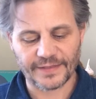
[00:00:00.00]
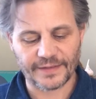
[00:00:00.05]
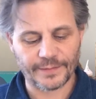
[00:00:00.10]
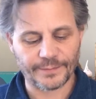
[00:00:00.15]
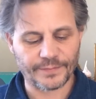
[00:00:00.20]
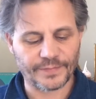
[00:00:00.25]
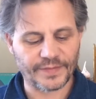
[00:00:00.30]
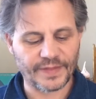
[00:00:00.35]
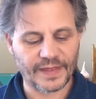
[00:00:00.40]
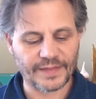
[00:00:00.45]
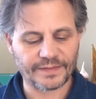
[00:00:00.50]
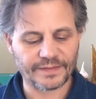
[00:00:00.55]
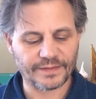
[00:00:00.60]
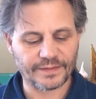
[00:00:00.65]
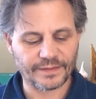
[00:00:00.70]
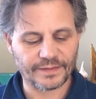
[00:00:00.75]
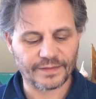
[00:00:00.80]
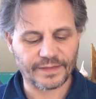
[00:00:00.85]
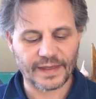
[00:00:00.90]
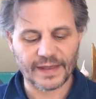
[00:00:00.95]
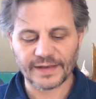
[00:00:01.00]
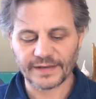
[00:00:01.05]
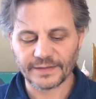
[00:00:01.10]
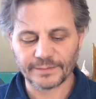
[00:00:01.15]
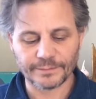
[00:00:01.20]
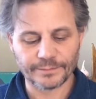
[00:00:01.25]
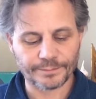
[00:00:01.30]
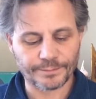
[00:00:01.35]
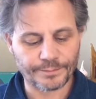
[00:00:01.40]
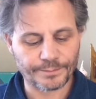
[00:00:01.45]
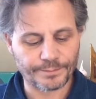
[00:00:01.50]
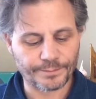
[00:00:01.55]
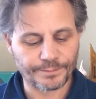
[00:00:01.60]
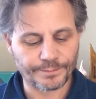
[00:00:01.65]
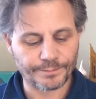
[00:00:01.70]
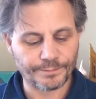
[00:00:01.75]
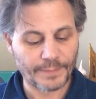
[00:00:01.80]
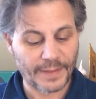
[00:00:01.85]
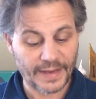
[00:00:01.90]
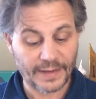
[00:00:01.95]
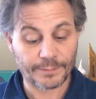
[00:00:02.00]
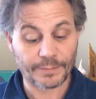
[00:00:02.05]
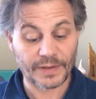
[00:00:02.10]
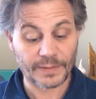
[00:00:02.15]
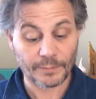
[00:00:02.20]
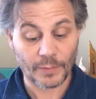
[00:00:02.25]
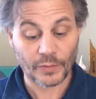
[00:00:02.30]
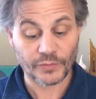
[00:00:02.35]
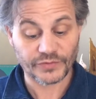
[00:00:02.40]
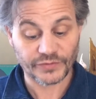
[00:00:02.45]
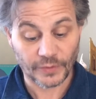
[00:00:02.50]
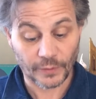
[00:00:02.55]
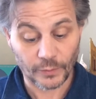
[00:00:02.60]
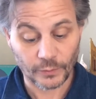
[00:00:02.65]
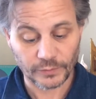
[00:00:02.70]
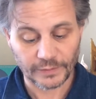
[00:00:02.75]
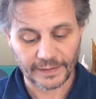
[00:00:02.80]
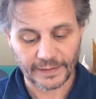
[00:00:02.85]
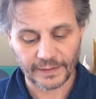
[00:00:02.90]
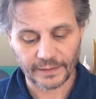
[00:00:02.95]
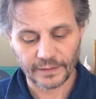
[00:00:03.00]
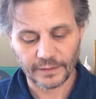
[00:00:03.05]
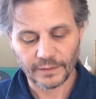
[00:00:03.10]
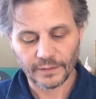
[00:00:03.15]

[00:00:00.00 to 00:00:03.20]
them, that they may be most holy.